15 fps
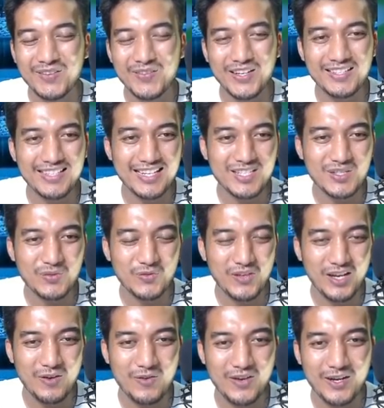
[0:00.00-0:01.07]
Because that's
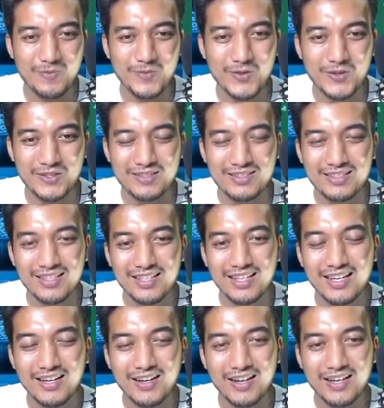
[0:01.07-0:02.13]
very, very important.
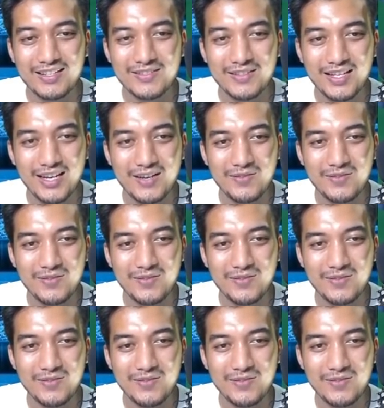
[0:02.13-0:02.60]
Okay, so there